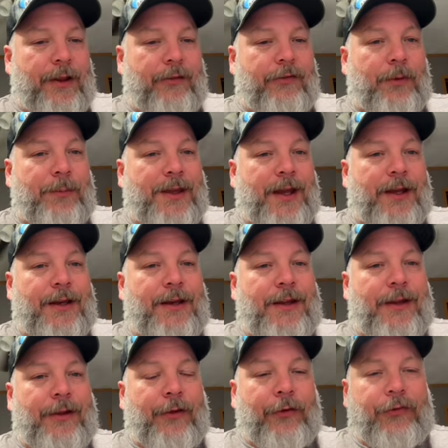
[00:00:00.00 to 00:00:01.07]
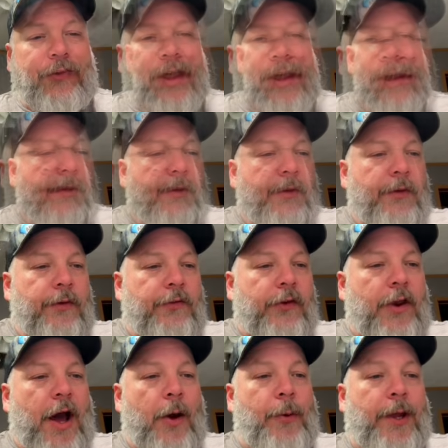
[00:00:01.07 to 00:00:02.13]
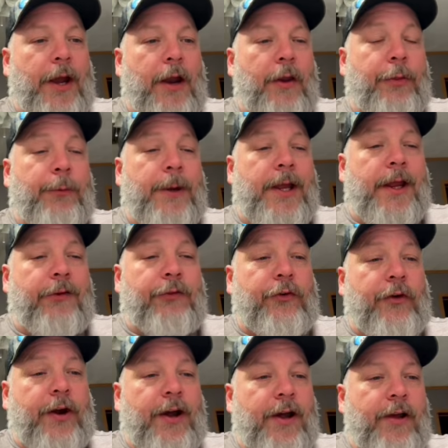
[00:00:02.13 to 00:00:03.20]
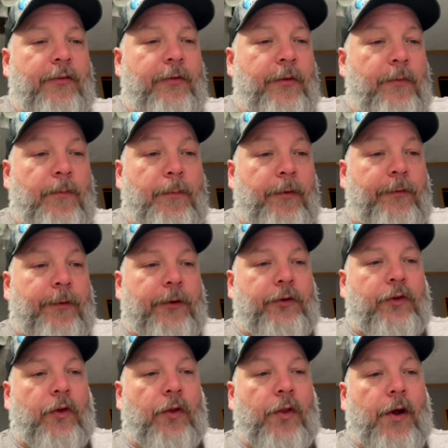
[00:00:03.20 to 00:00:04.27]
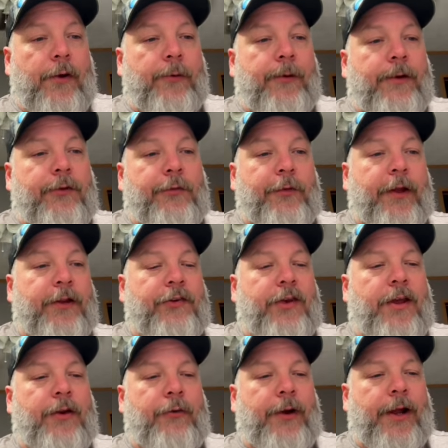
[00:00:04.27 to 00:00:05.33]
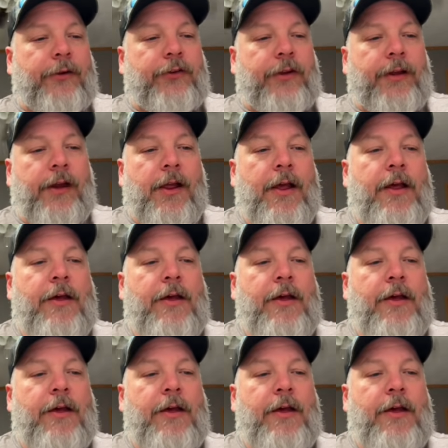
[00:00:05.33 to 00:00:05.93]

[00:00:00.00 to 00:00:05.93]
some kicking deals. So now we got a 3/8 drive, professional long reach flex head ratchet,